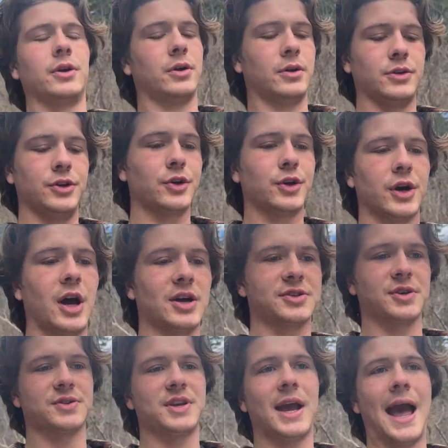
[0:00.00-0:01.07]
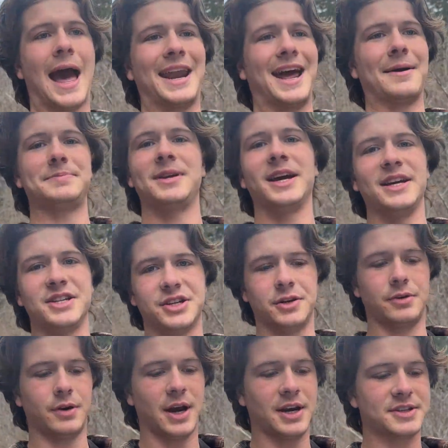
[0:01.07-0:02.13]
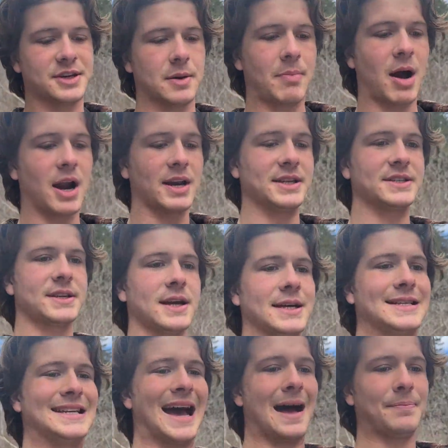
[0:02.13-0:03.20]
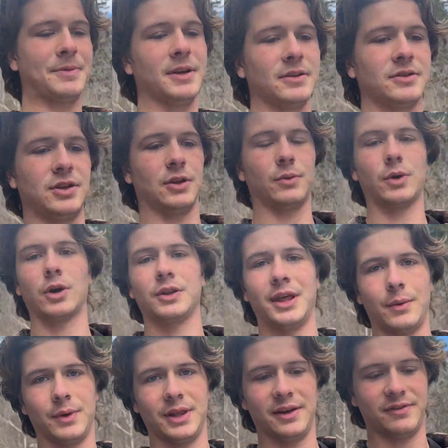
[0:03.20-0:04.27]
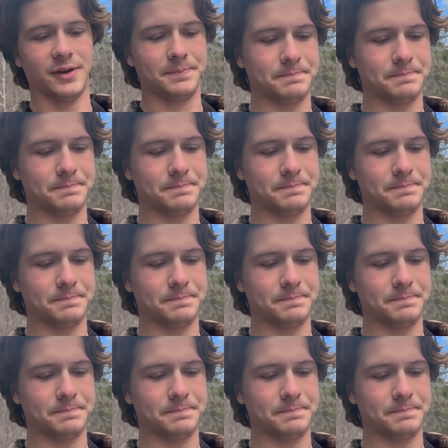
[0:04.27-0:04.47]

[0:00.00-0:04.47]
you could also say adaptation, right? It's our bodies adapting to the world that we live in.